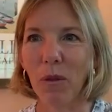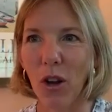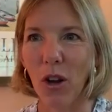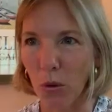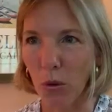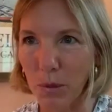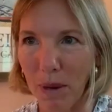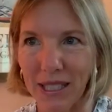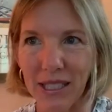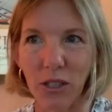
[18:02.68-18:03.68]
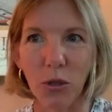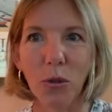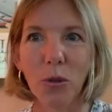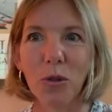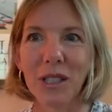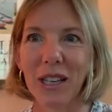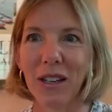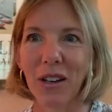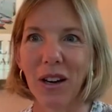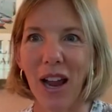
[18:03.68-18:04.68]
know whose space is whose
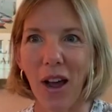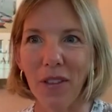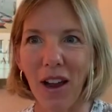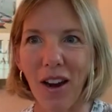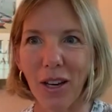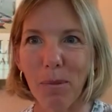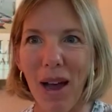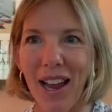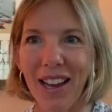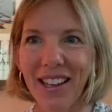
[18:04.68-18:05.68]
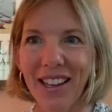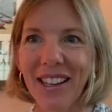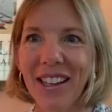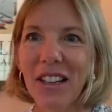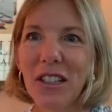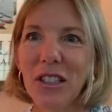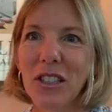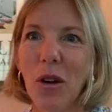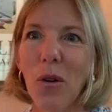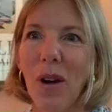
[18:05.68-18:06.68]
and how they occupy it.
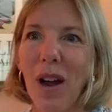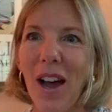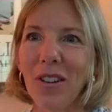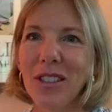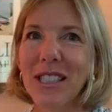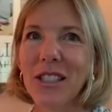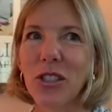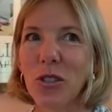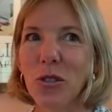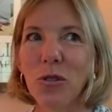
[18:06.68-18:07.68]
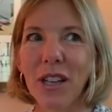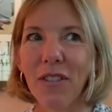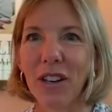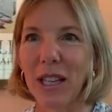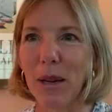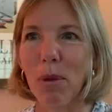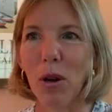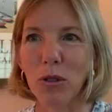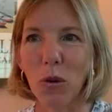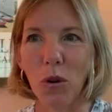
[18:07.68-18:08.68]
So houses do definitely
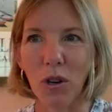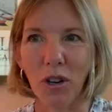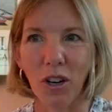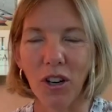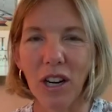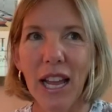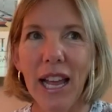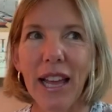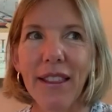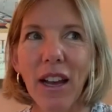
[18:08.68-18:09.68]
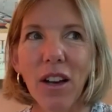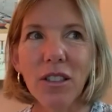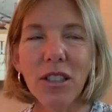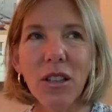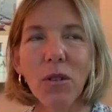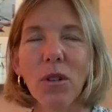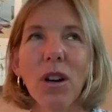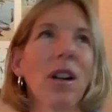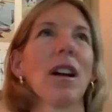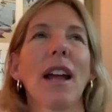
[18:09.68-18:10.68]
impose order. And they also
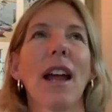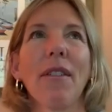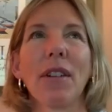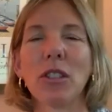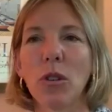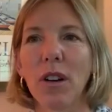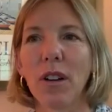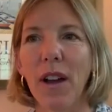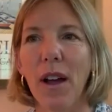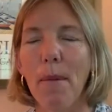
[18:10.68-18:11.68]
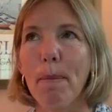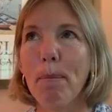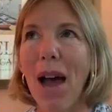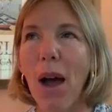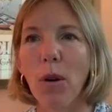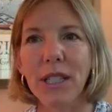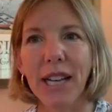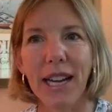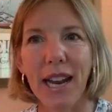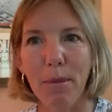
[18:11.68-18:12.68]
have a sort of power
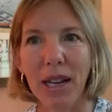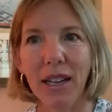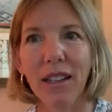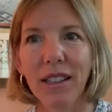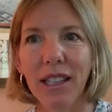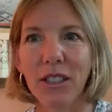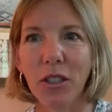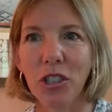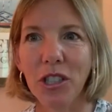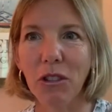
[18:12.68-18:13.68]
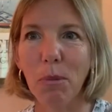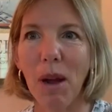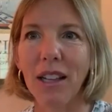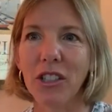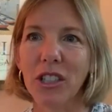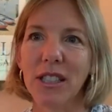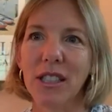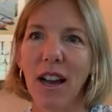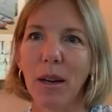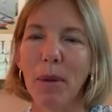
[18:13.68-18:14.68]
dynamic. Like social anthropologists
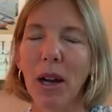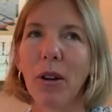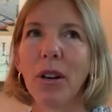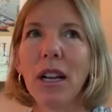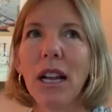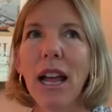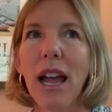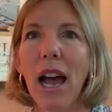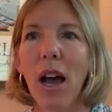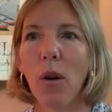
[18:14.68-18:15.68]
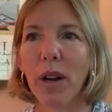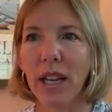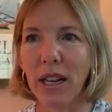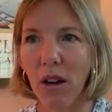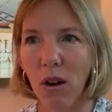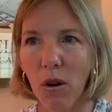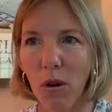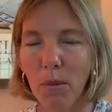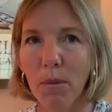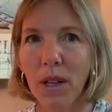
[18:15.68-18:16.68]
talk about how in a
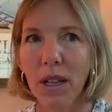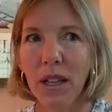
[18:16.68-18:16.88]
home,